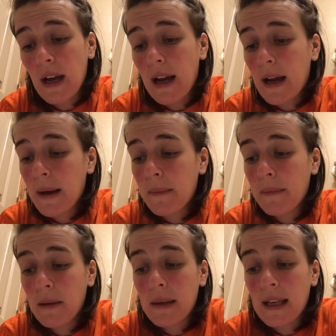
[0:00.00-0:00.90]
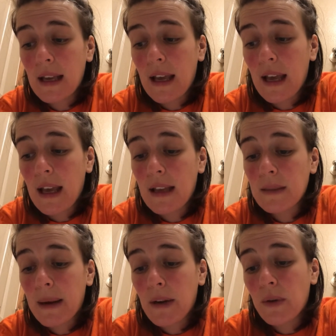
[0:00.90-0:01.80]
maybe a
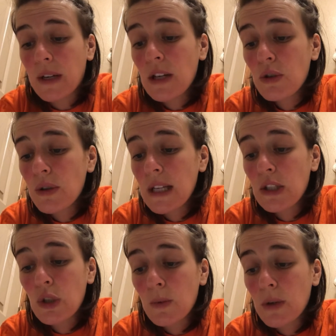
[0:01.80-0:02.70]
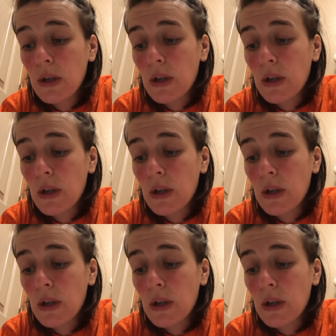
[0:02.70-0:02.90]
spinal cord injury, a tumor,